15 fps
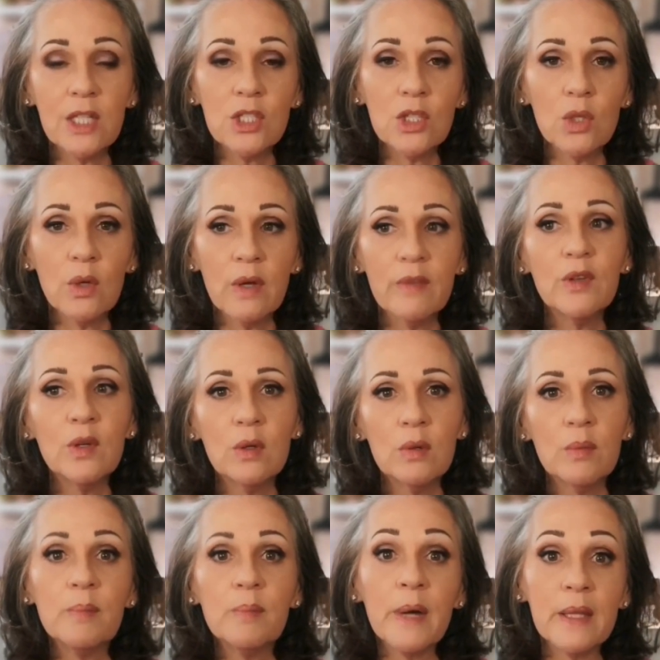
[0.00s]
So if you
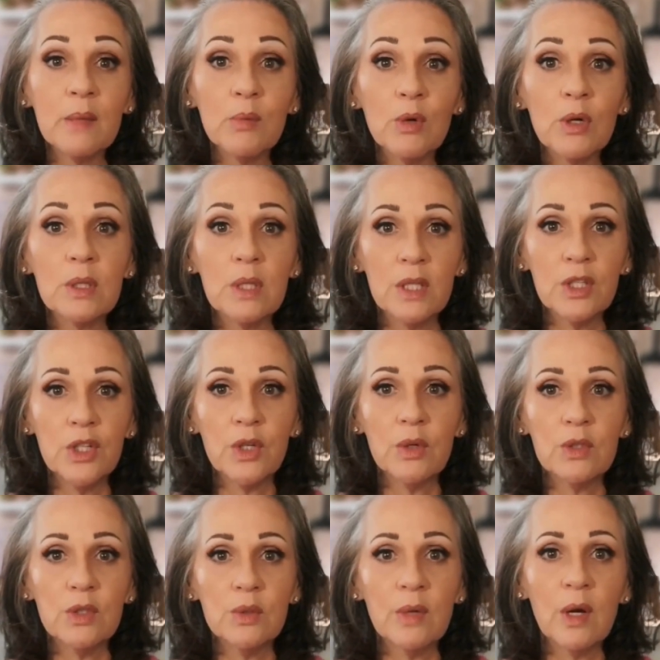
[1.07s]
buy the book, then you know,
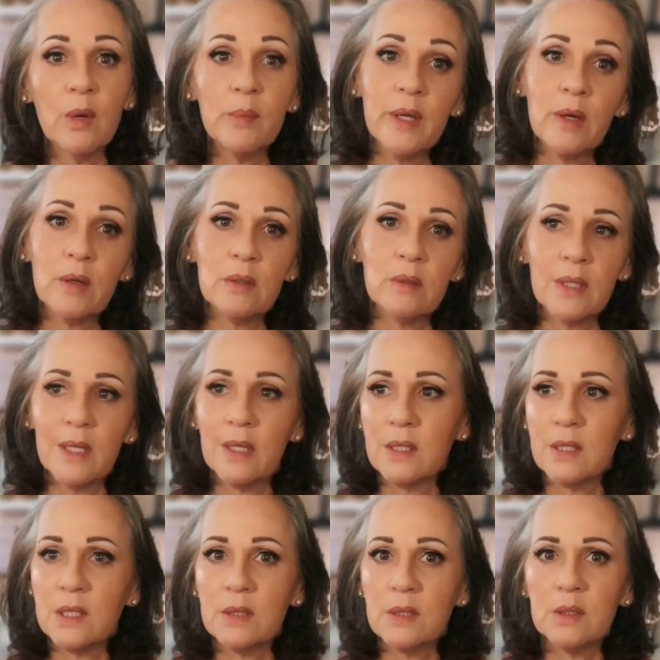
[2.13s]
you help me on get a
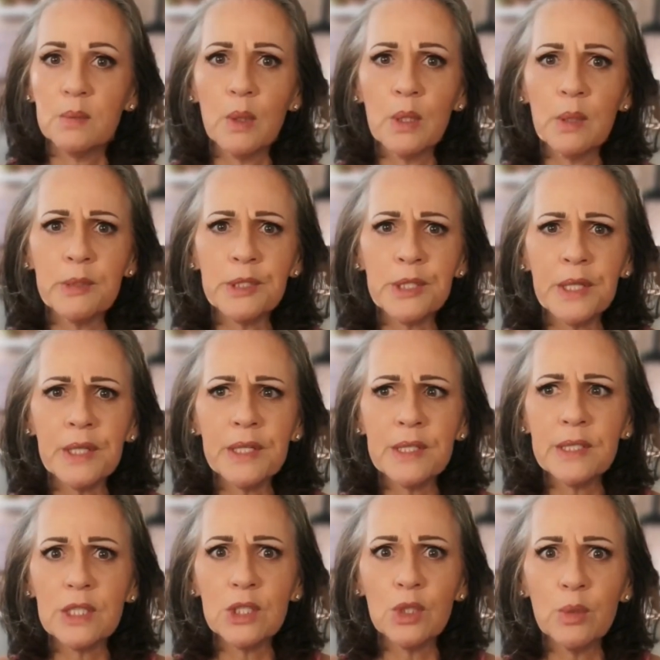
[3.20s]
small commission. I think it's
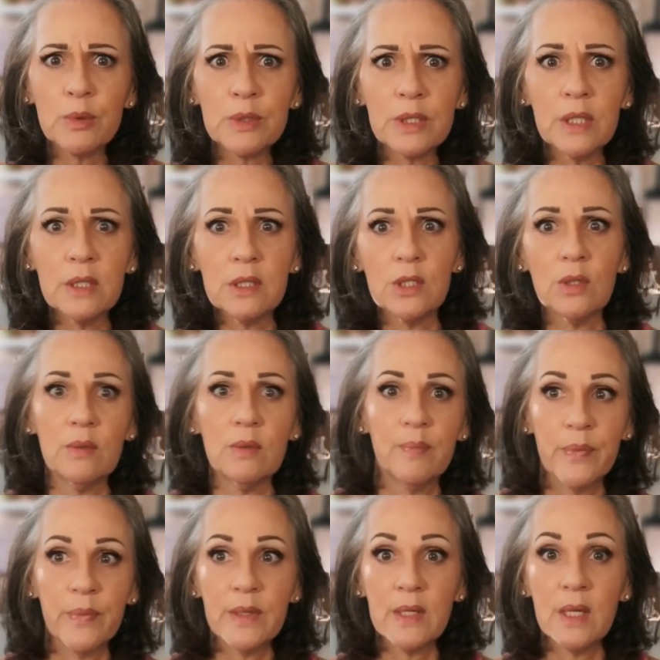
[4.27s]
like 2%. So
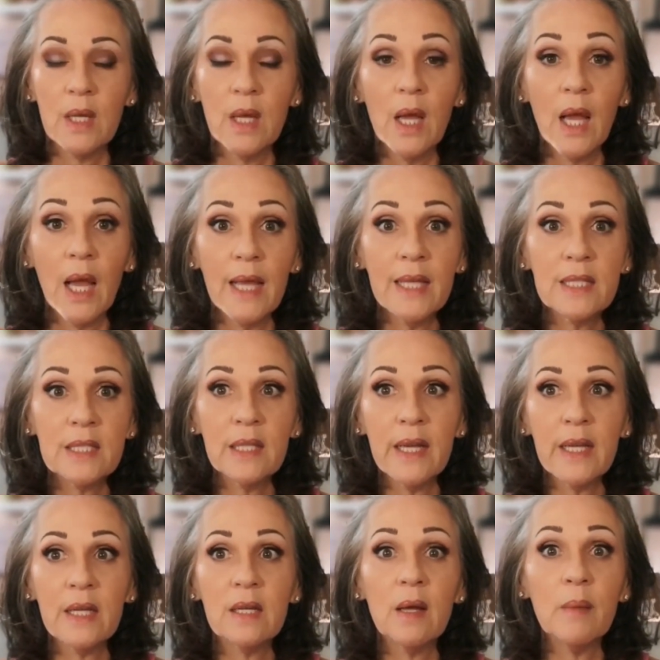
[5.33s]
it's
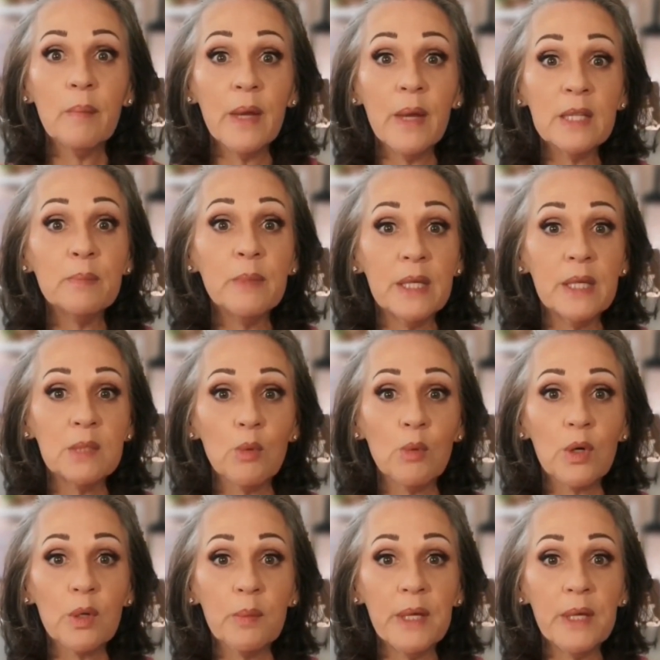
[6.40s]
like, it means more
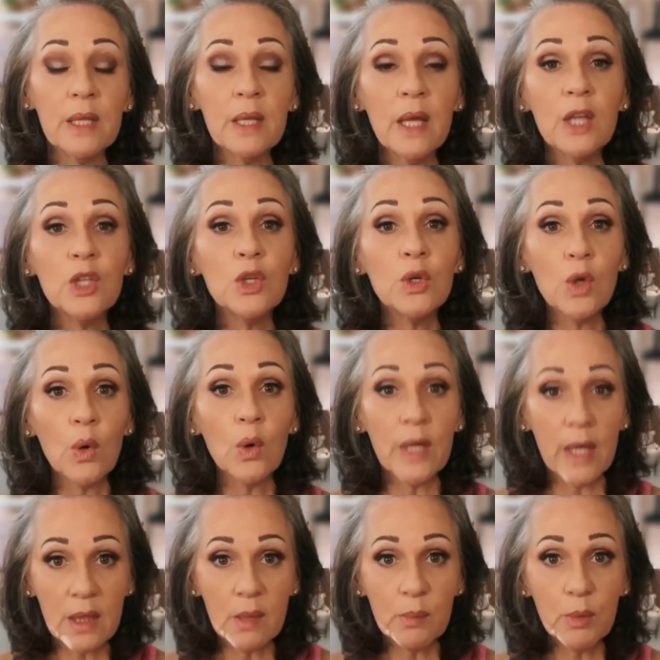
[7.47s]
to me that you go
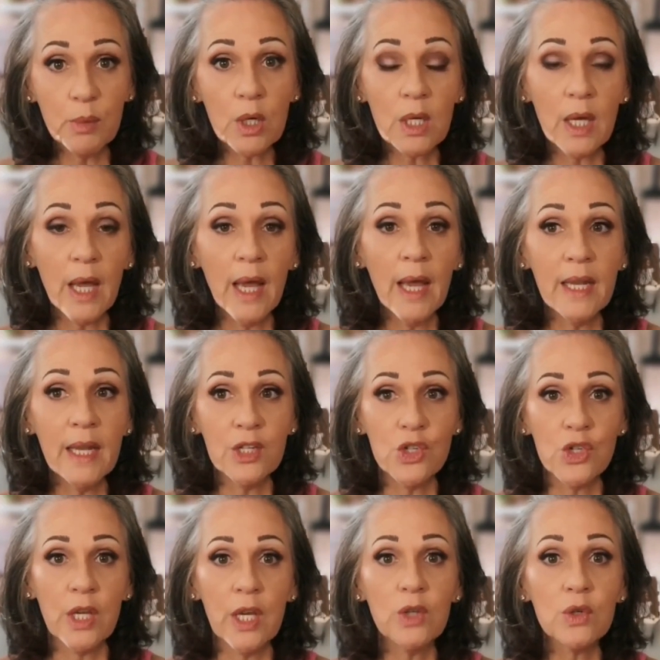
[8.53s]
get the book and
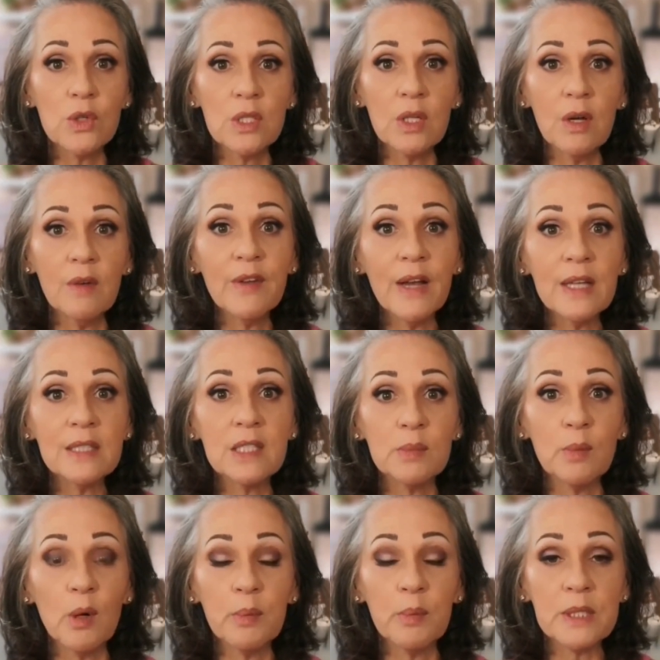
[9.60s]
educate yourself as a
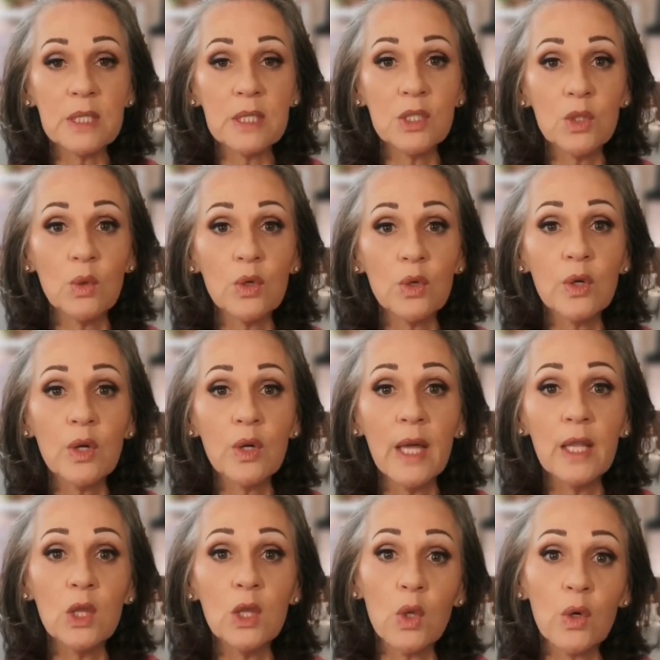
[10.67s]
small business owner
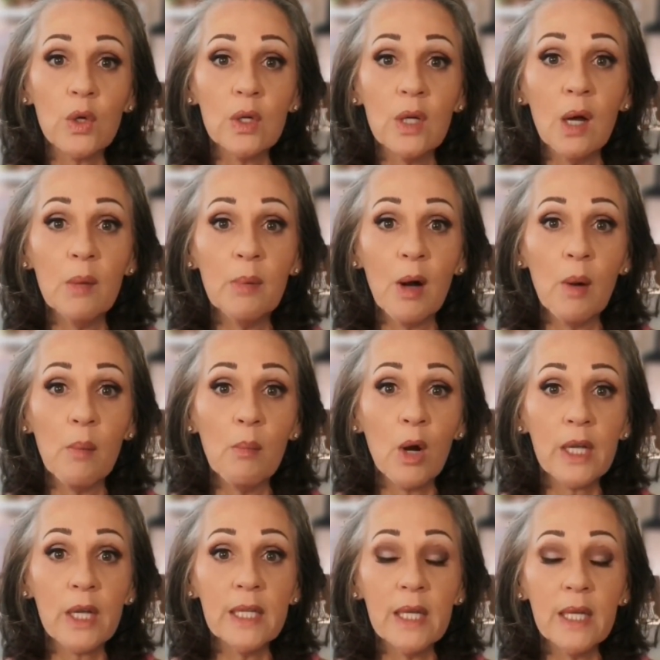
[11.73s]
and learn about
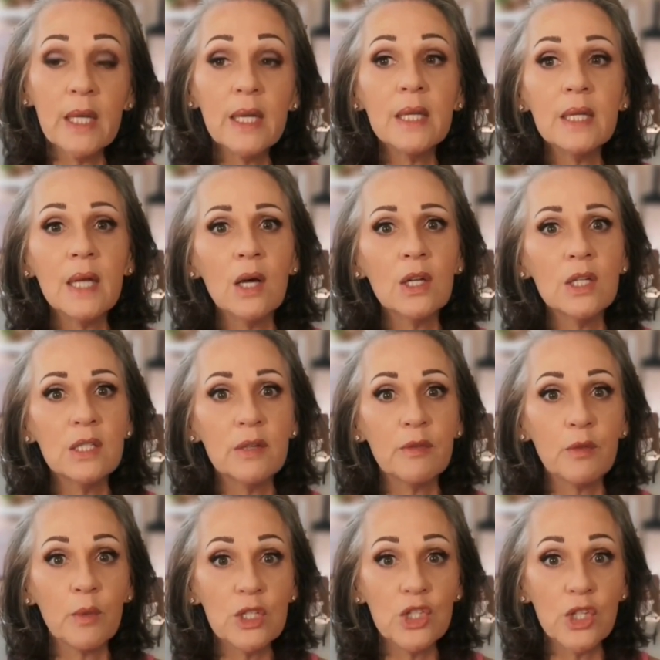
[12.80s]
marketing and how to
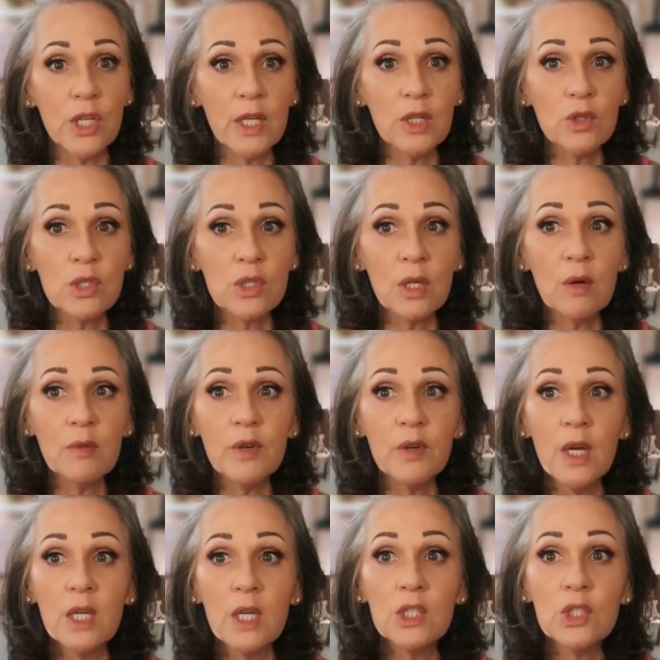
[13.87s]
differentiate yourself,
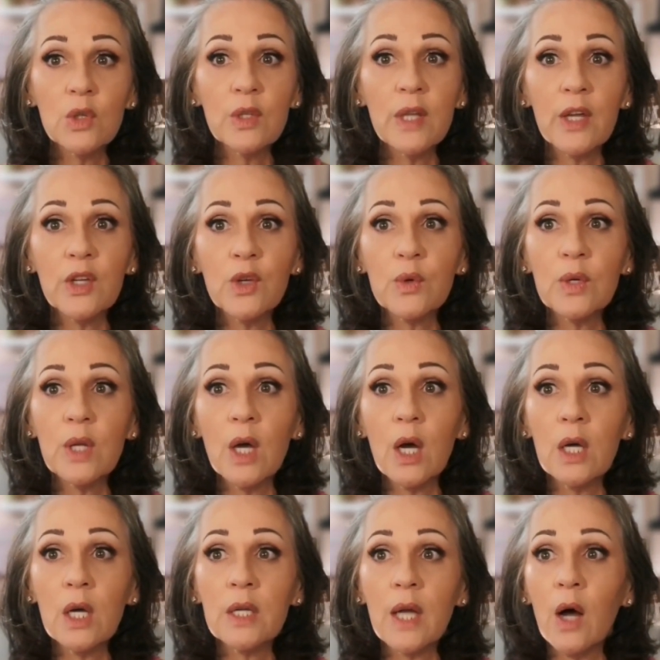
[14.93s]
so that you're
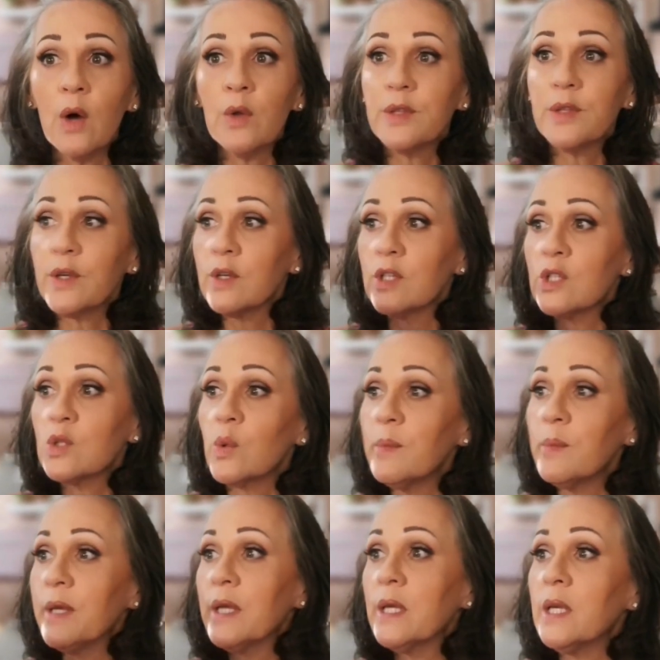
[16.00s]
not out there
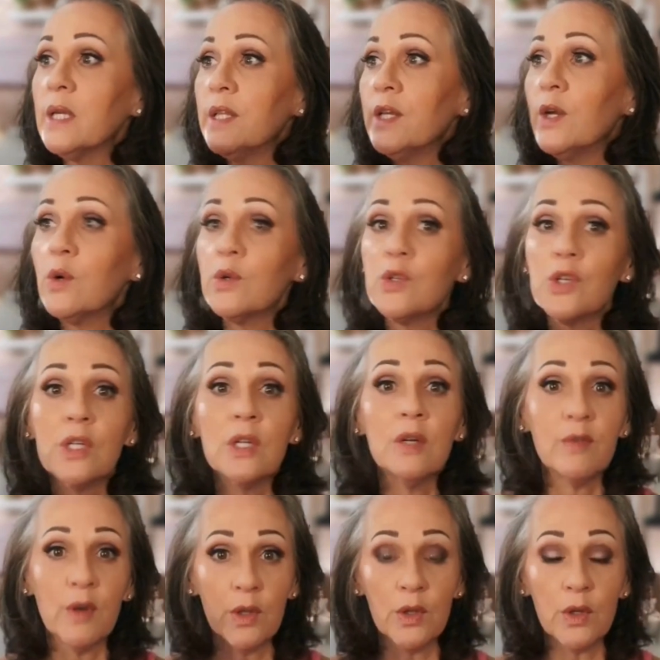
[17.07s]
swimming in the ocean of
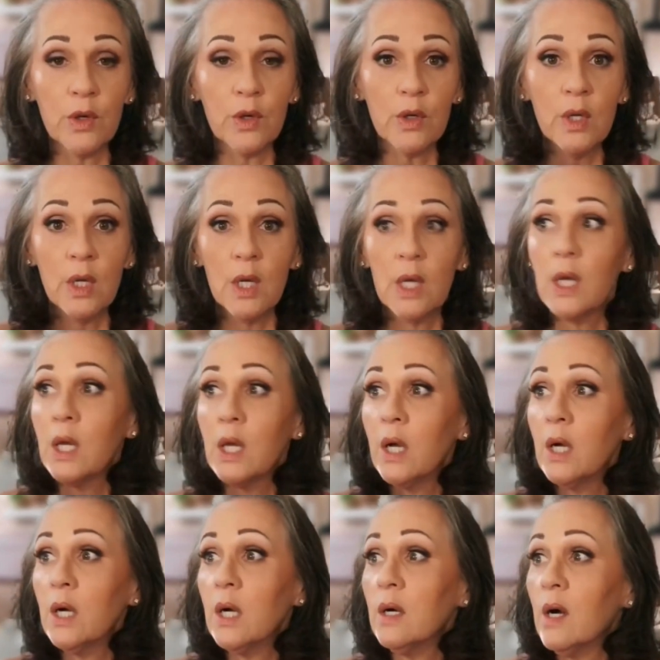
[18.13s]
other
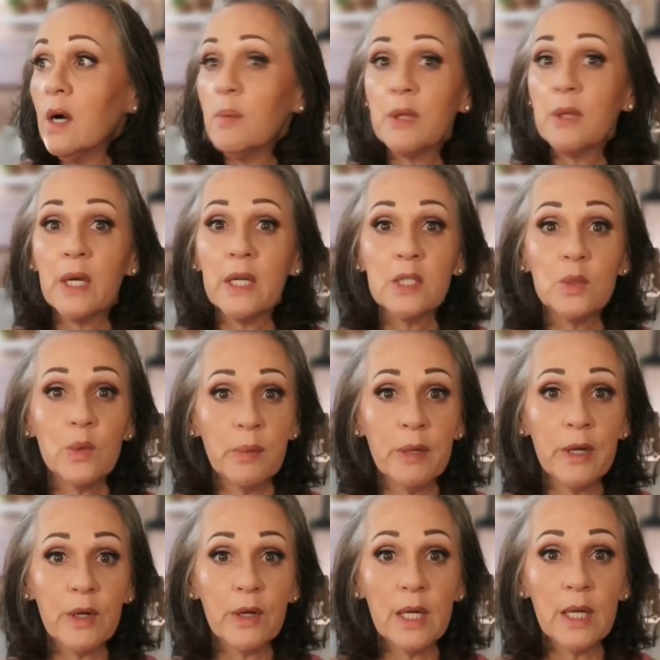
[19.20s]
appliance
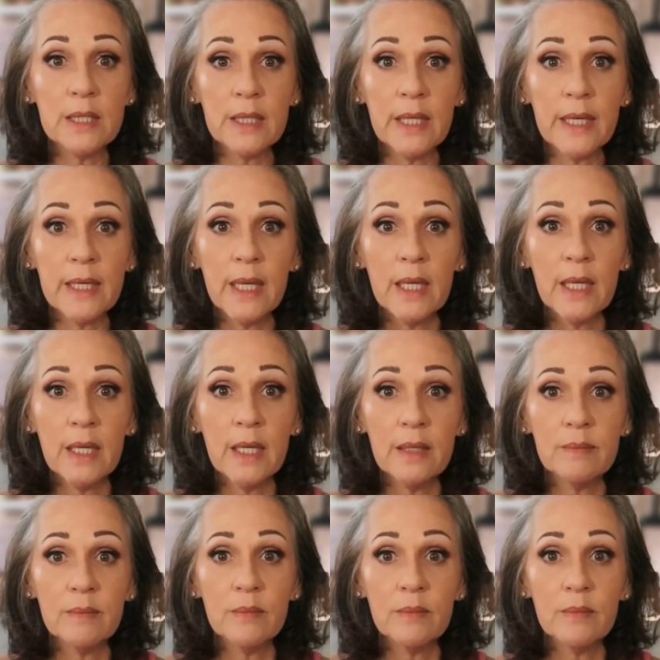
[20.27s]
repair guys like Kenny.